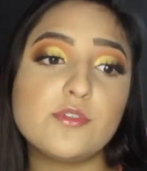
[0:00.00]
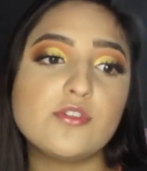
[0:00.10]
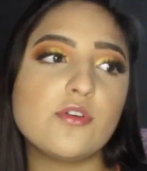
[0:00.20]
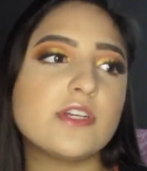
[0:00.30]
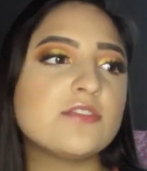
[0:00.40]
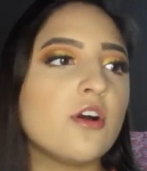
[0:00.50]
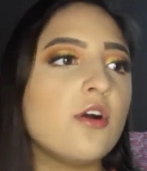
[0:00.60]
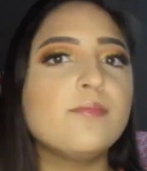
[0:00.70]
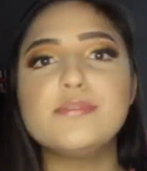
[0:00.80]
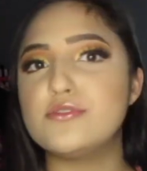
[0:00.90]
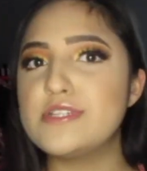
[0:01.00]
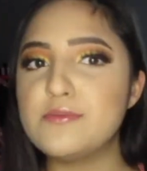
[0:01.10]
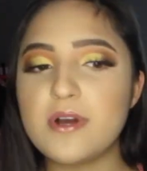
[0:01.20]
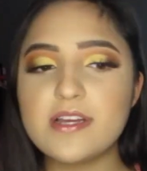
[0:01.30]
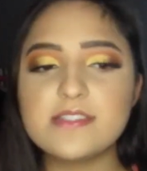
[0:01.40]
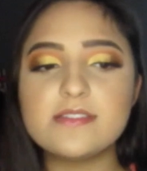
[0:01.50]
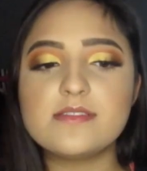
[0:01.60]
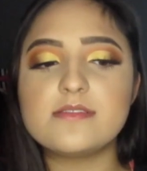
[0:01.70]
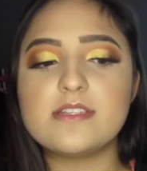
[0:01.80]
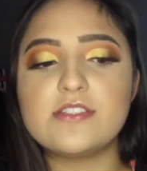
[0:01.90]
you know, it's all beauty
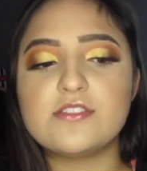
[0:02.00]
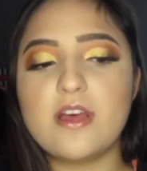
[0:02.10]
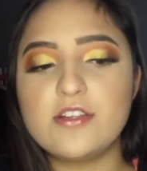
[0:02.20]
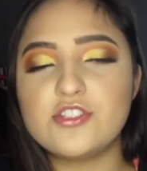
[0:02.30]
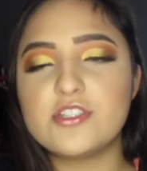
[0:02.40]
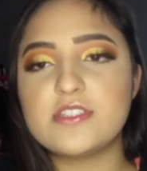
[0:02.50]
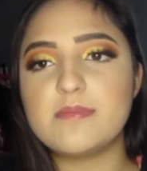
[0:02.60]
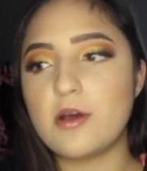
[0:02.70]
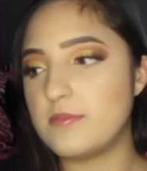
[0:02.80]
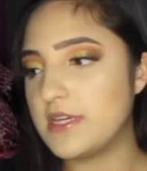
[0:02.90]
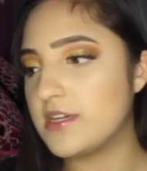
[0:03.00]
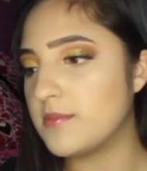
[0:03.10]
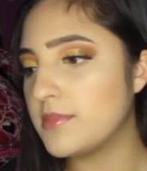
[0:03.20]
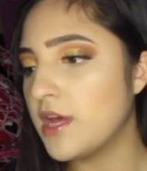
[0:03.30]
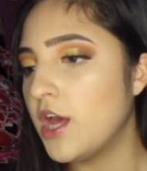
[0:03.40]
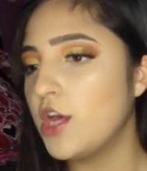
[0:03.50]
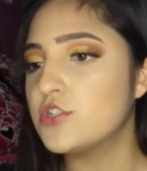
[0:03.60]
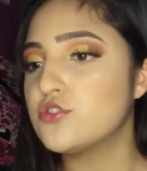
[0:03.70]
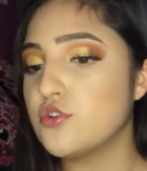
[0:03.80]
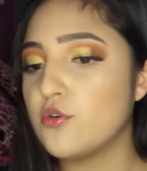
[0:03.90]
wise, it's not just about makeup.
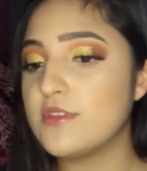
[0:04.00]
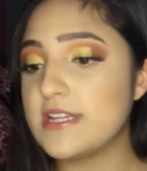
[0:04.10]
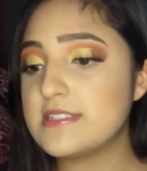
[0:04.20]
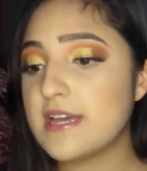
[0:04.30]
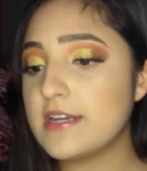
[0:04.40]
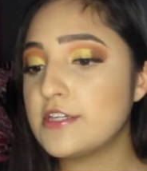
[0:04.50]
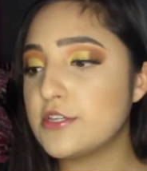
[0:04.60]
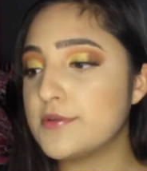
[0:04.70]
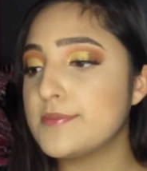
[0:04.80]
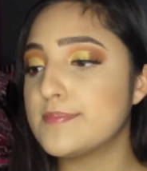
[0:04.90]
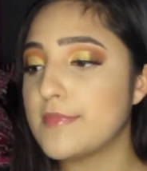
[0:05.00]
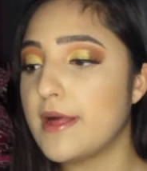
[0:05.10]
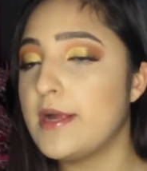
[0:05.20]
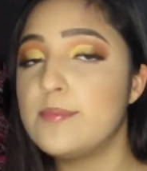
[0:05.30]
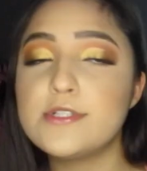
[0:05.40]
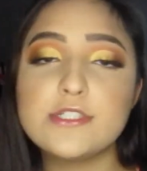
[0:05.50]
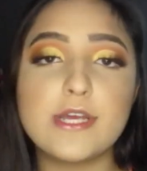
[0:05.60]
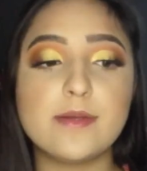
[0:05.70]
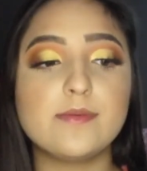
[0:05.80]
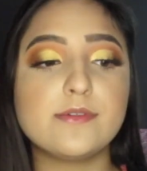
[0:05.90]
So that's kind of cute. I
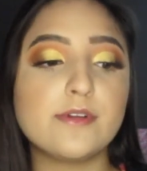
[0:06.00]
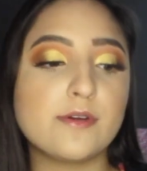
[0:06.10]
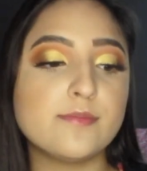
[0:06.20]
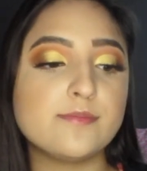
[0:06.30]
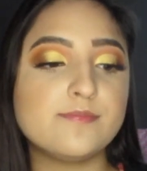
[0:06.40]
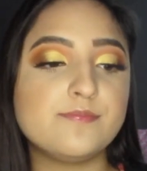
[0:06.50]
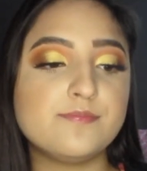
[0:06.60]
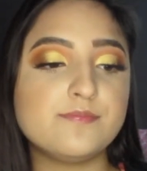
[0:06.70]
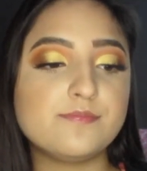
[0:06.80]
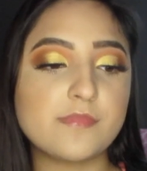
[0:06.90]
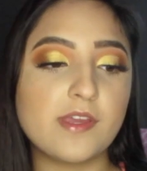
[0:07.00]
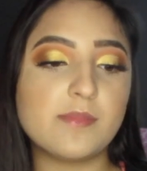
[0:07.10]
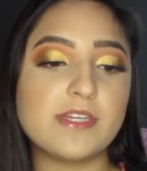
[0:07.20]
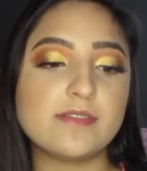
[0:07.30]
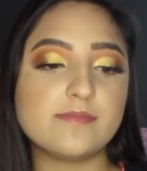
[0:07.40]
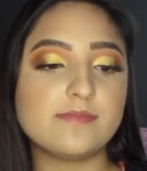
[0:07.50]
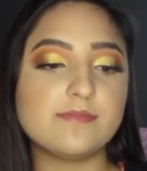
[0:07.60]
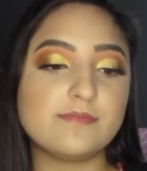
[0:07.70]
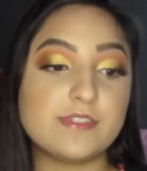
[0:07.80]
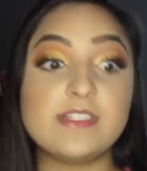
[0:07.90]
appreciate, you know, I mean,
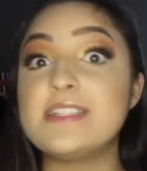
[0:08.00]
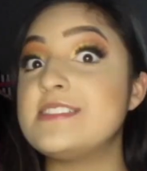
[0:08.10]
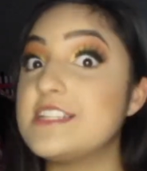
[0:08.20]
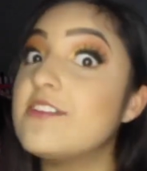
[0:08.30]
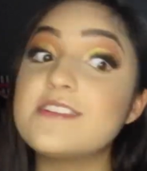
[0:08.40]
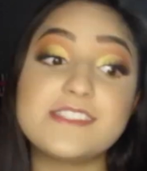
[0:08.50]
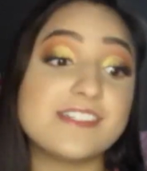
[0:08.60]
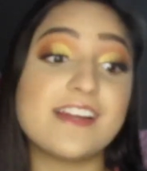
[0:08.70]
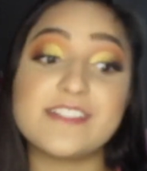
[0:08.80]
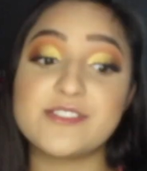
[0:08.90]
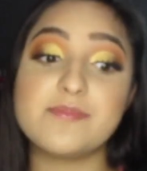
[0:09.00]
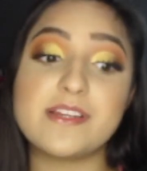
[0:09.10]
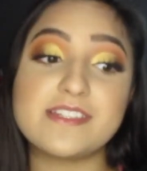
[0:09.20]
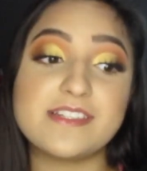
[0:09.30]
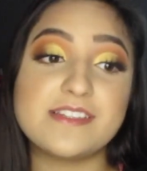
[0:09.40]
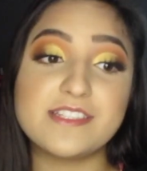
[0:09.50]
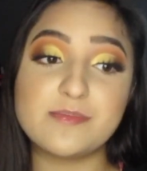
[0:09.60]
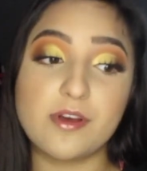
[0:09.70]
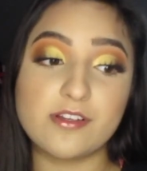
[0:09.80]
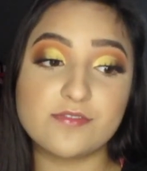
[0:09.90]
I definitely did not expect it in this
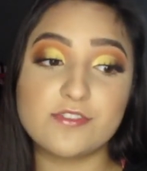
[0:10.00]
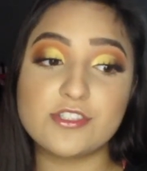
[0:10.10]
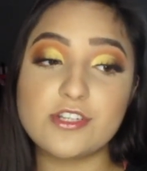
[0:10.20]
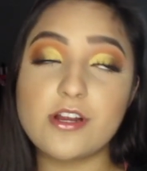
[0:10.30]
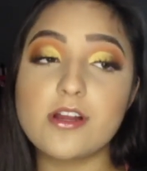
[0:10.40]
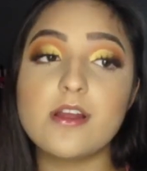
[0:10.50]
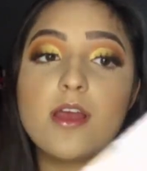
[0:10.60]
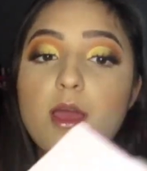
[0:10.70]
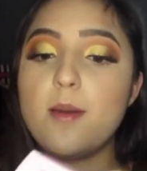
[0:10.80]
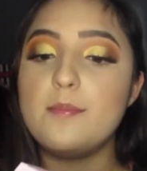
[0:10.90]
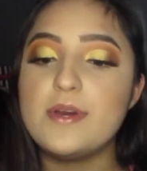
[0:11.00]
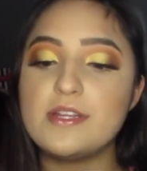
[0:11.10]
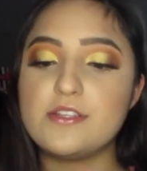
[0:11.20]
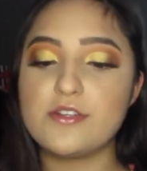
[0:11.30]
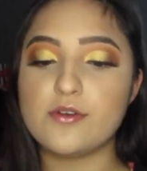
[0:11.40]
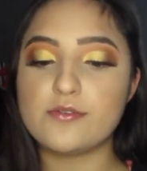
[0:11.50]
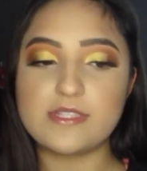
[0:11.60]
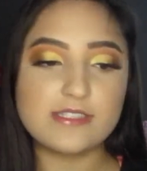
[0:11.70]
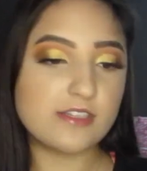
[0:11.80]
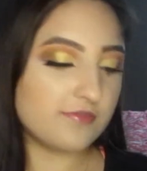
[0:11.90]
box for sure, but you know,
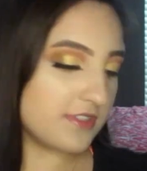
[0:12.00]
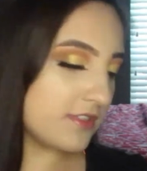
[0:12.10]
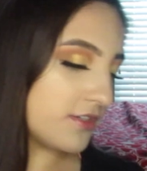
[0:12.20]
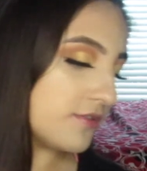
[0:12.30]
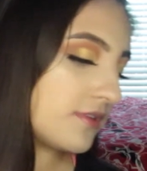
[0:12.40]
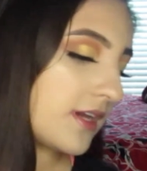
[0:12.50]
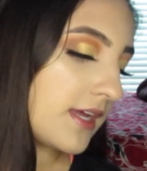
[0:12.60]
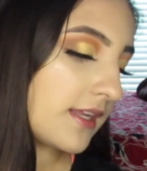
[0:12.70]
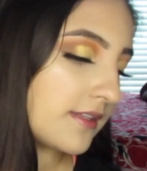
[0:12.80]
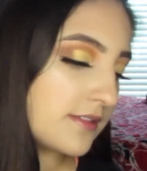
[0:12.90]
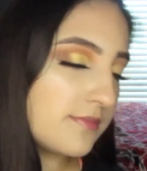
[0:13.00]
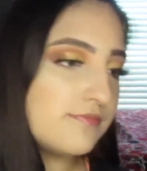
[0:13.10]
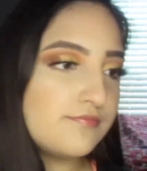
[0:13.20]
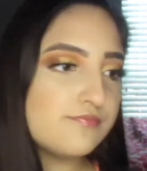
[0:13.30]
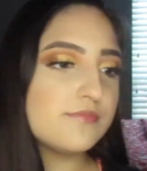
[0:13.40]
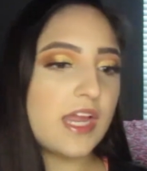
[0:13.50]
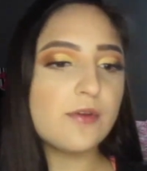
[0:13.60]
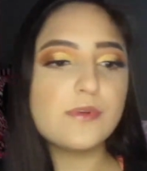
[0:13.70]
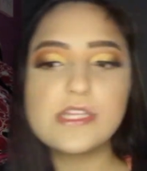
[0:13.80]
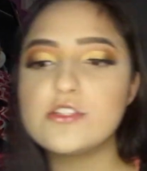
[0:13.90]
this stuff is cute, and I
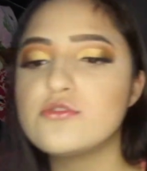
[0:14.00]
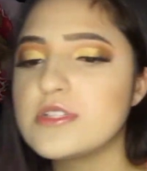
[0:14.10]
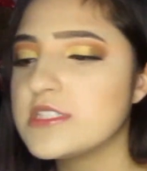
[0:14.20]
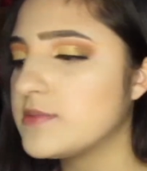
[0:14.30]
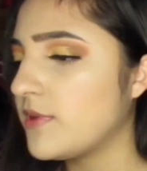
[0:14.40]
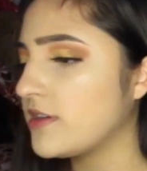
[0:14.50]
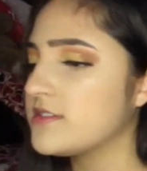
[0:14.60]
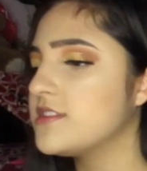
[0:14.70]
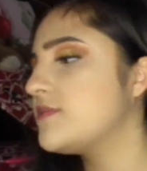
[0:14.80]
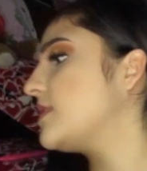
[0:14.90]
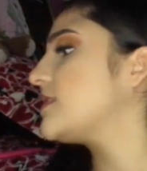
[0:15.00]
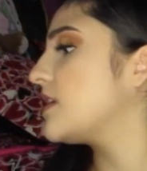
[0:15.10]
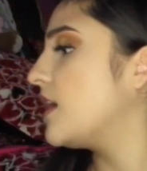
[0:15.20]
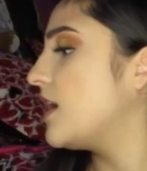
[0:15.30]
really enjoyed this box this month.